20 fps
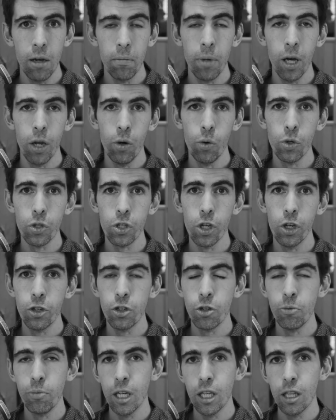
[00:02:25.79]
but also
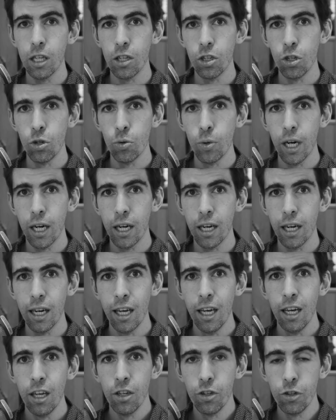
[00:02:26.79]
to mean that you are
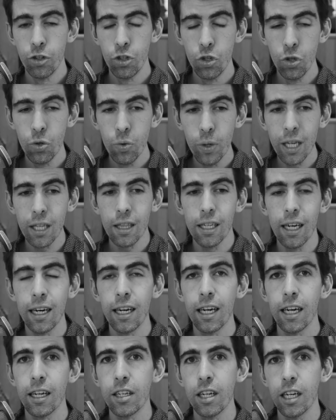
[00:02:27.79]
doing the
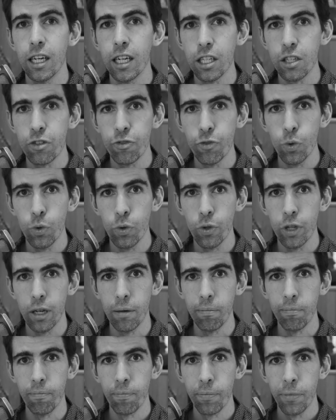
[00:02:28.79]
hard yards for
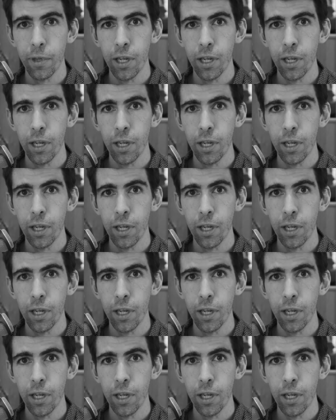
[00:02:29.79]
them.